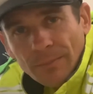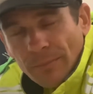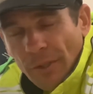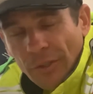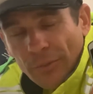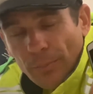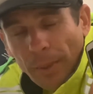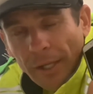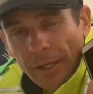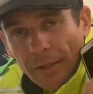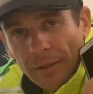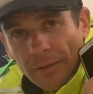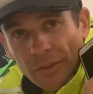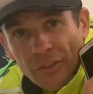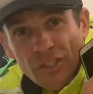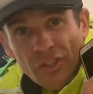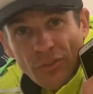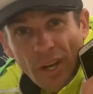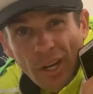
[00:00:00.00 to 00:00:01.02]
It's better.
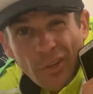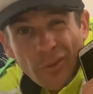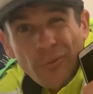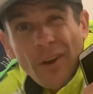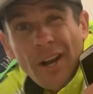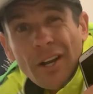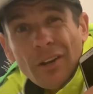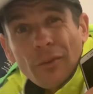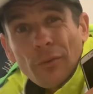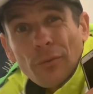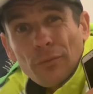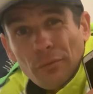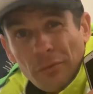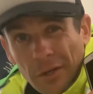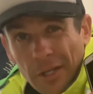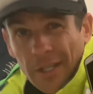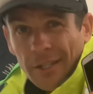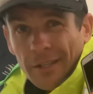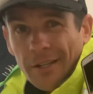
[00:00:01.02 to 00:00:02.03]
It's fucking
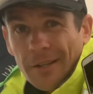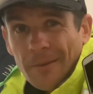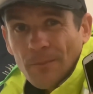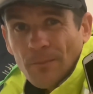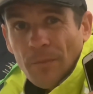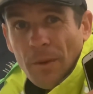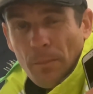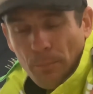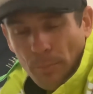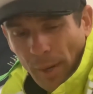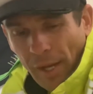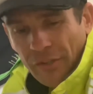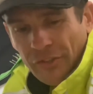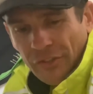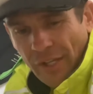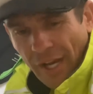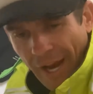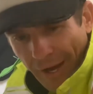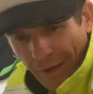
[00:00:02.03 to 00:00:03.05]
free. The
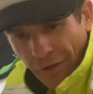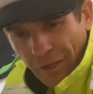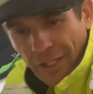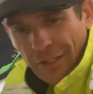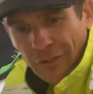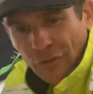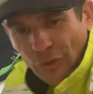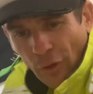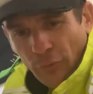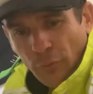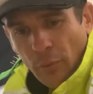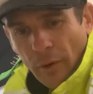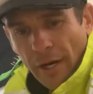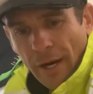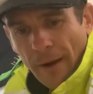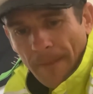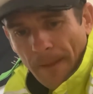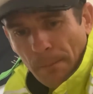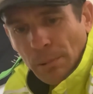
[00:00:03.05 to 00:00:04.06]
best editing
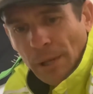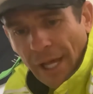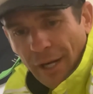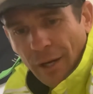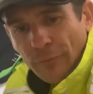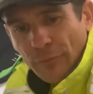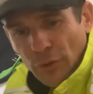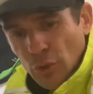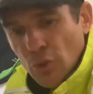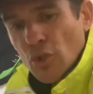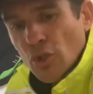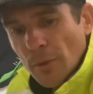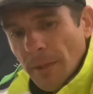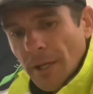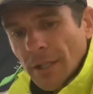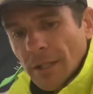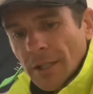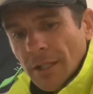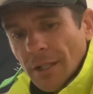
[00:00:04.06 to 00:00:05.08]
software on the planet for
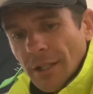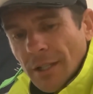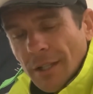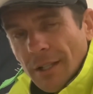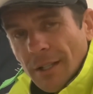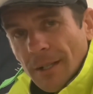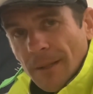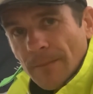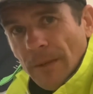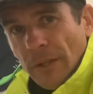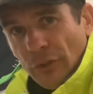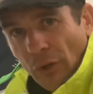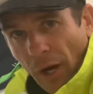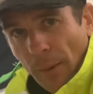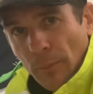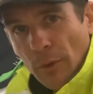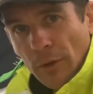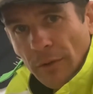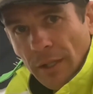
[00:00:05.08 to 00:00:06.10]
YouTuber is
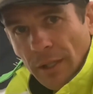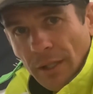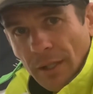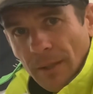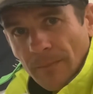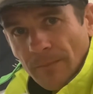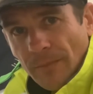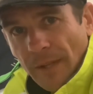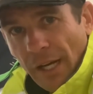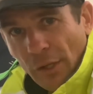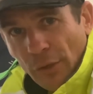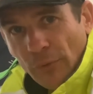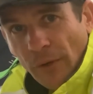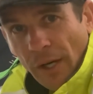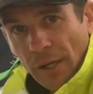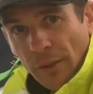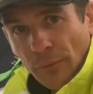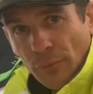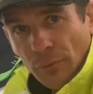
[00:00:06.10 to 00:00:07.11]
iMovie, and it's
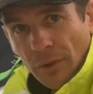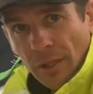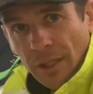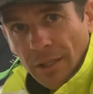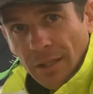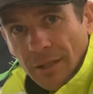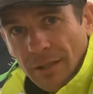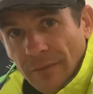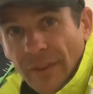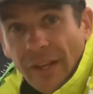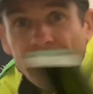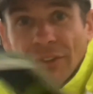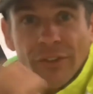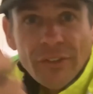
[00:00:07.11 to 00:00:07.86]
fucking free. That's